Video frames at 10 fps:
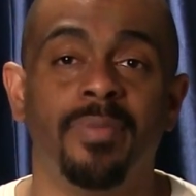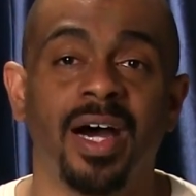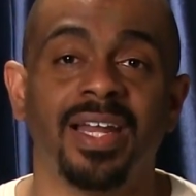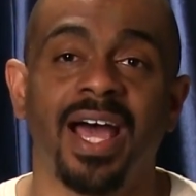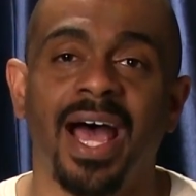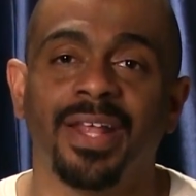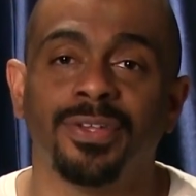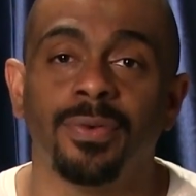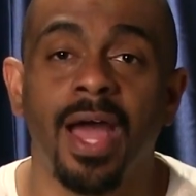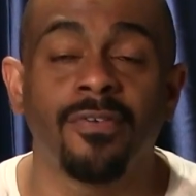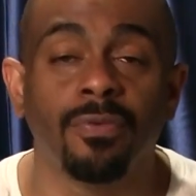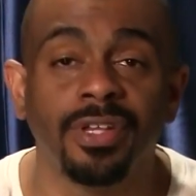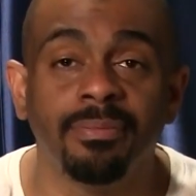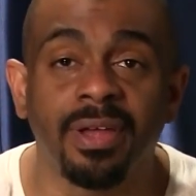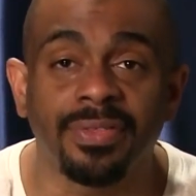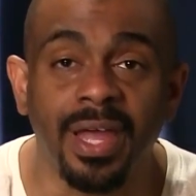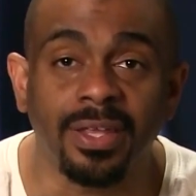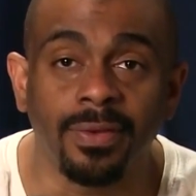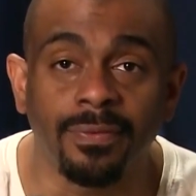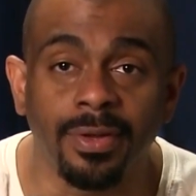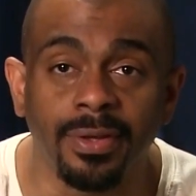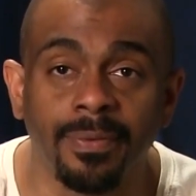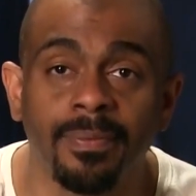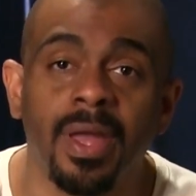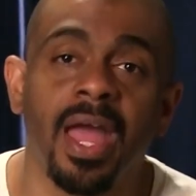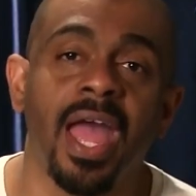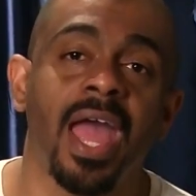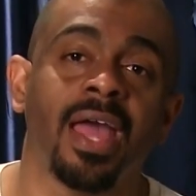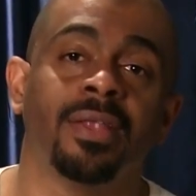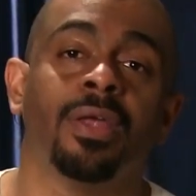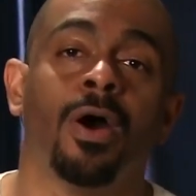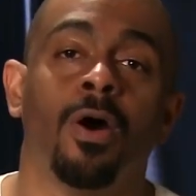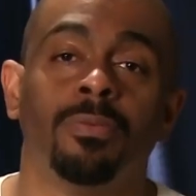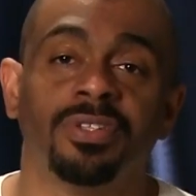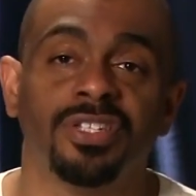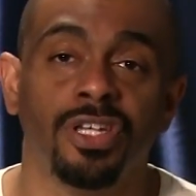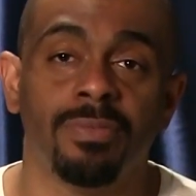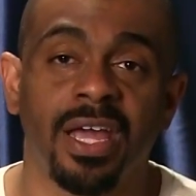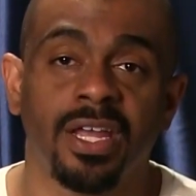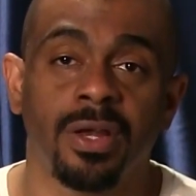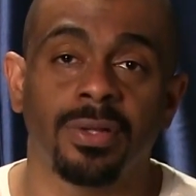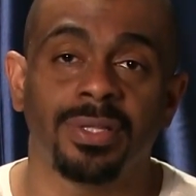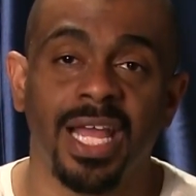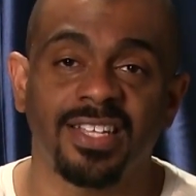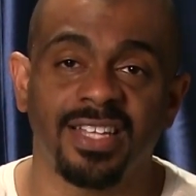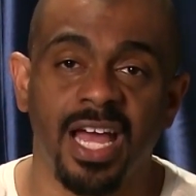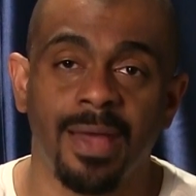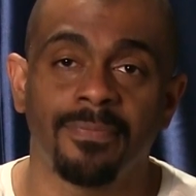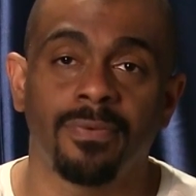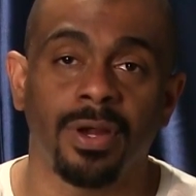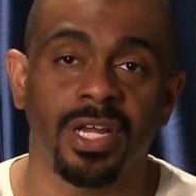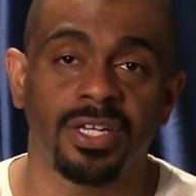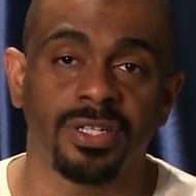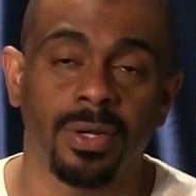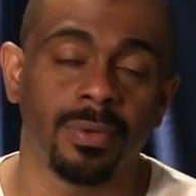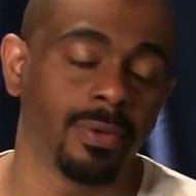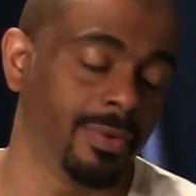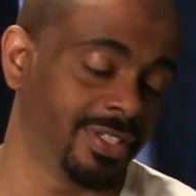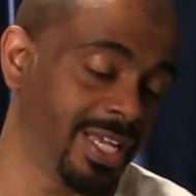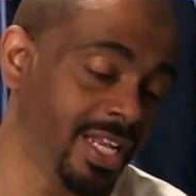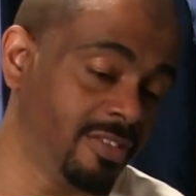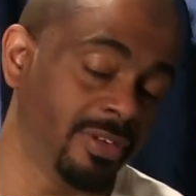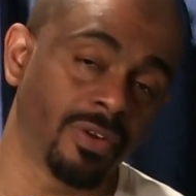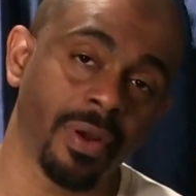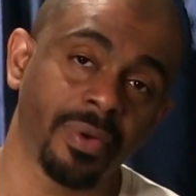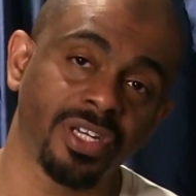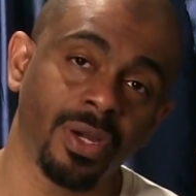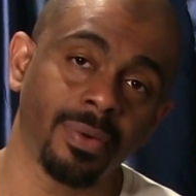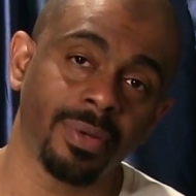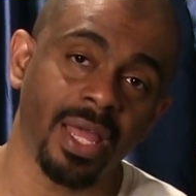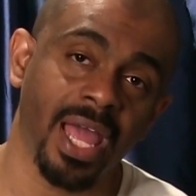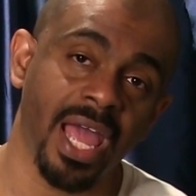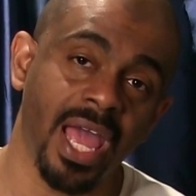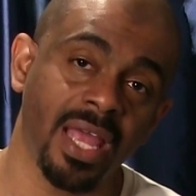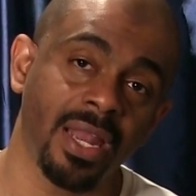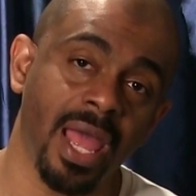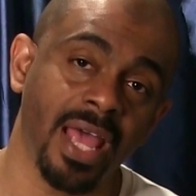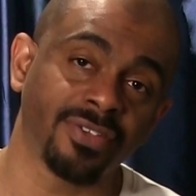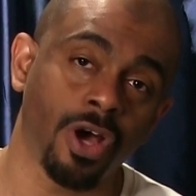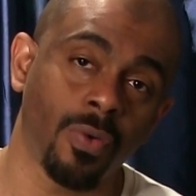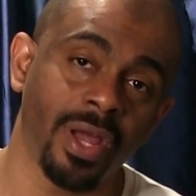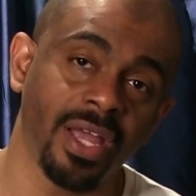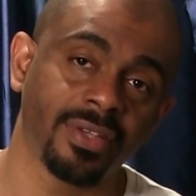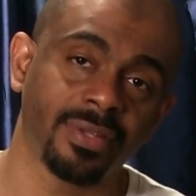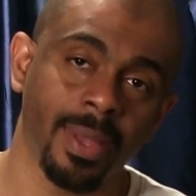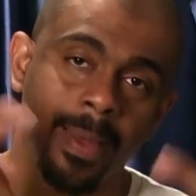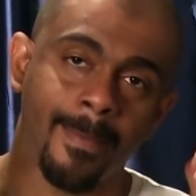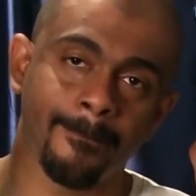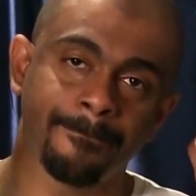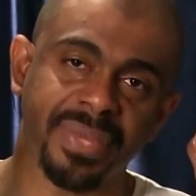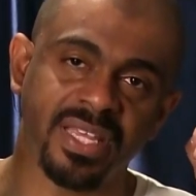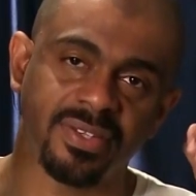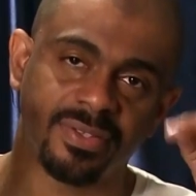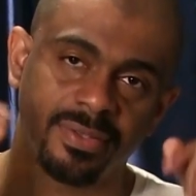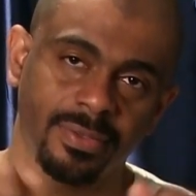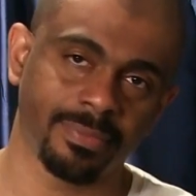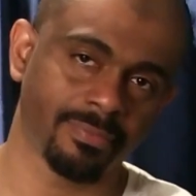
But I do have a really big thank you for you. And hope to see you back here next time for our next show. Once again, it's been the Graygrie Show. And as always, peace.